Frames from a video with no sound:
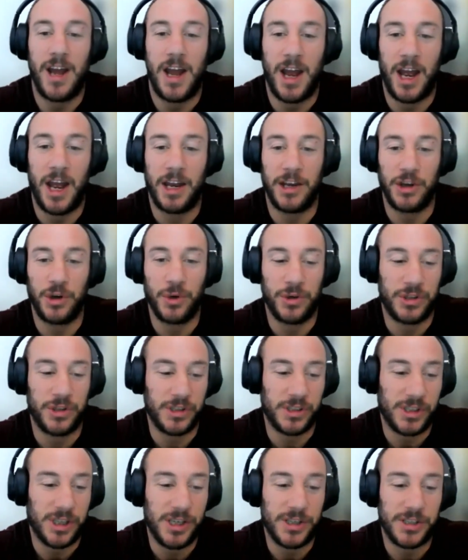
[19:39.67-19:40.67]
and you're
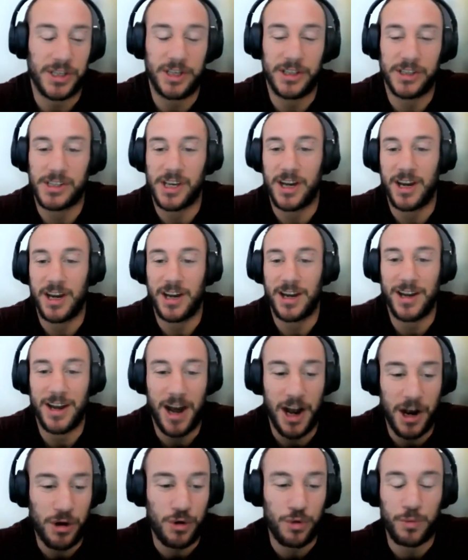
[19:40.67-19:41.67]
just listening to
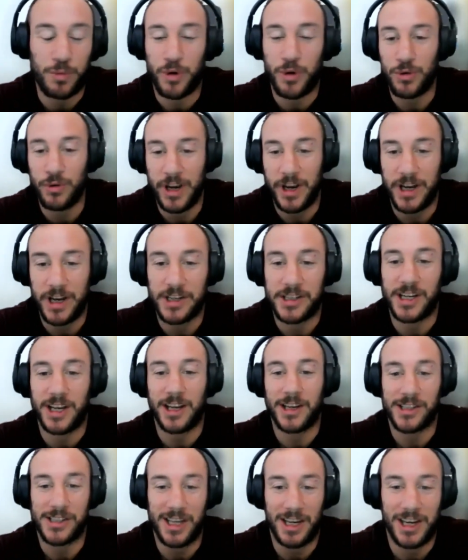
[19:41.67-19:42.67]
Uncle Paul here tell
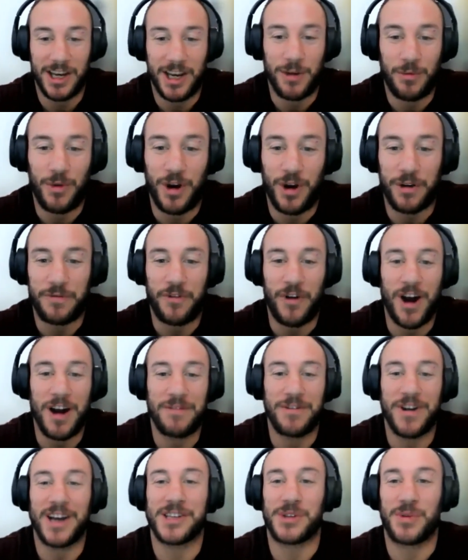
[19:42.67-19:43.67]
us that you can work
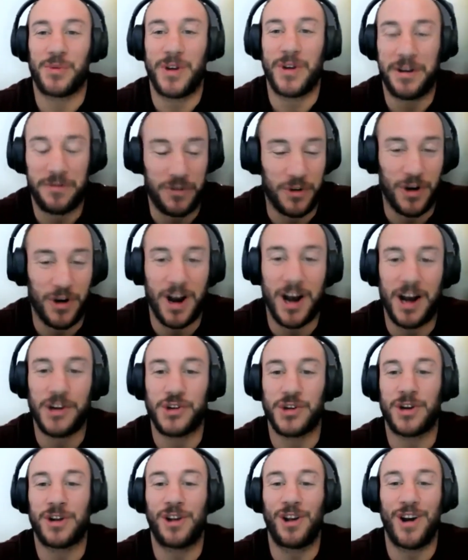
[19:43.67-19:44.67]
5 hours a week for
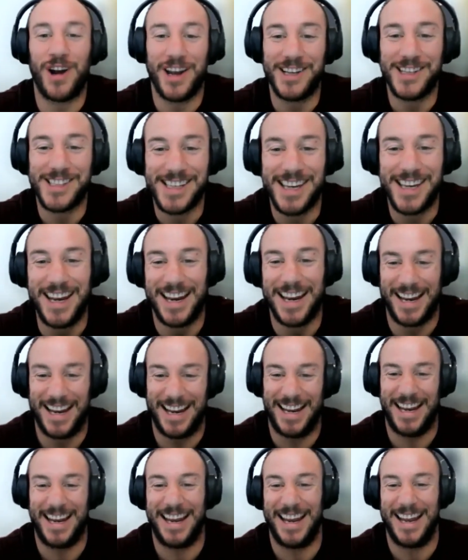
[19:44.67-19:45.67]
100 clients,
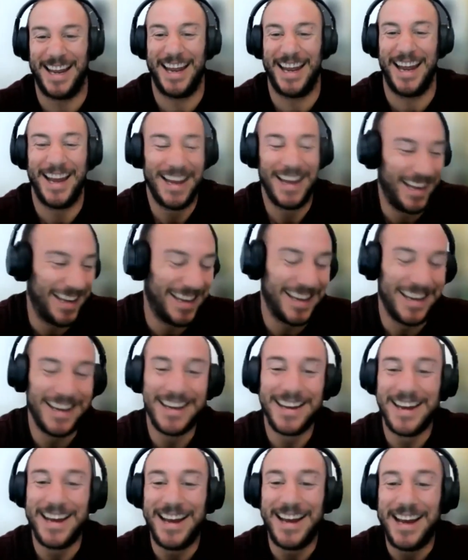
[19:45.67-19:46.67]
they're
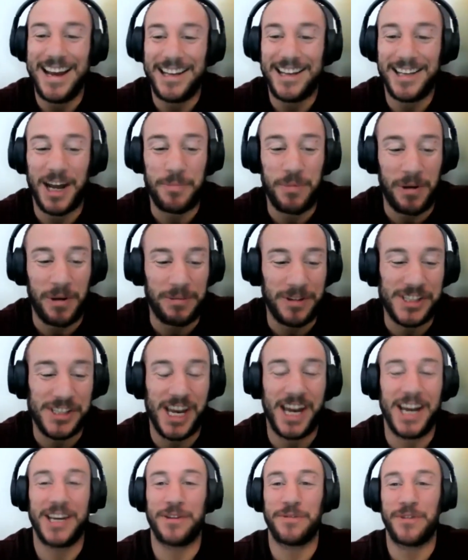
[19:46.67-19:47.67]
probably
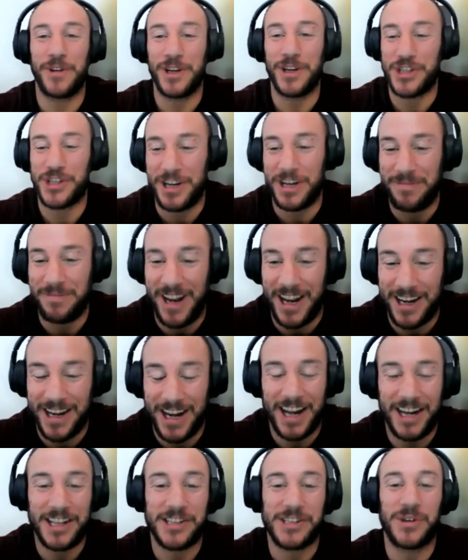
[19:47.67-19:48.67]
saying you're full of shit, man.
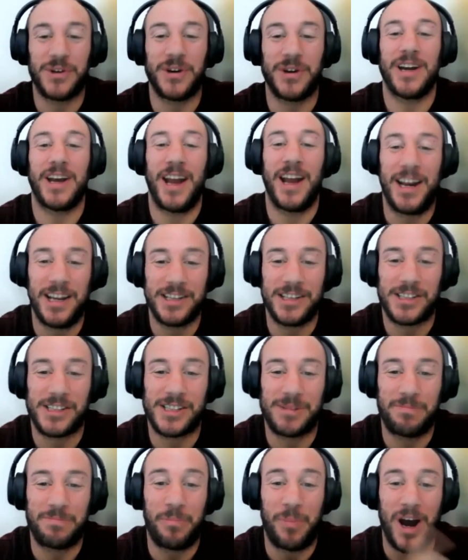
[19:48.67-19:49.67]
How do you do it? And it is